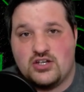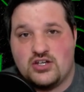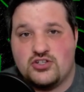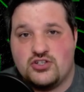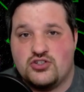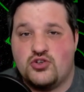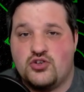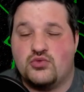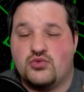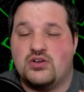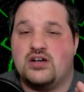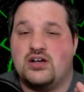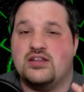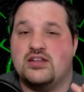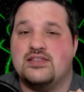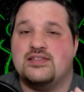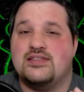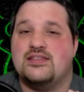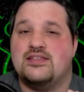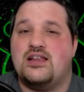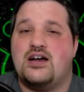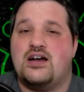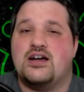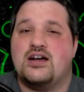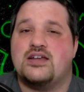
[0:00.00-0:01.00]
You don't
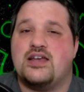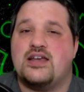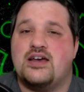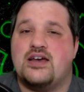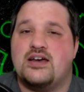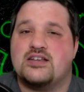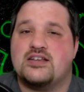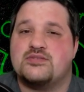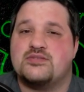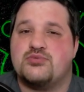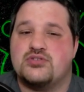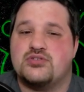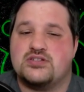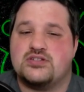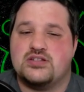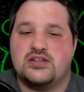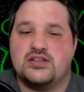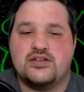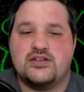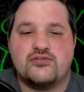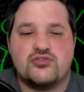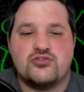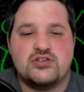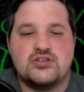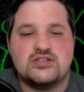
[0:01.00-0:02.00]
unlock expert
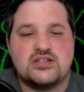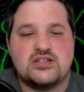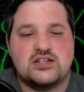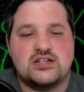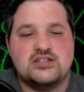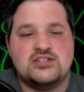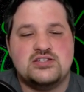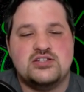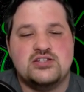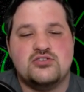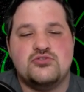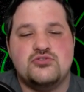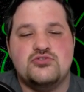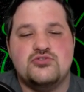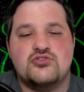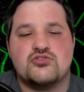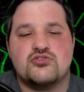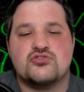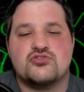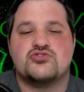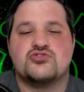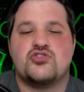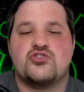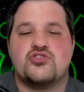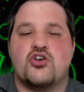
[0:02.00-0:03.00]
deliveries until you're
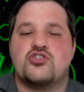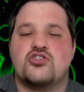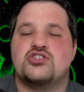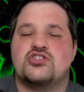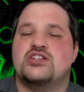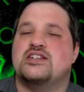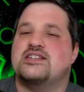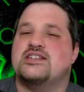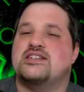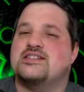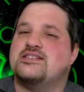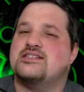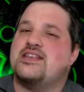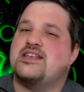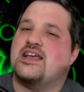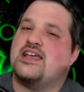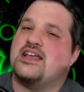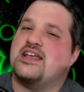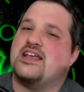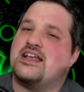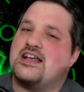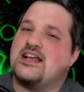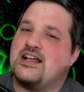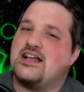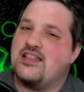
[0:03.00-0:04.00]
Sergeant
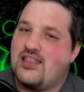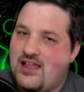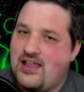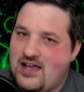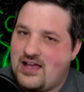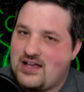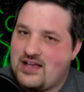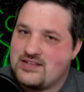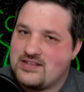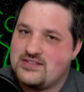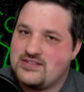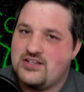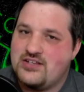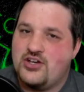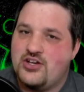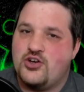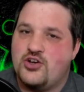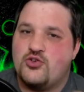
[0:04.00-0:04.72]
Second Class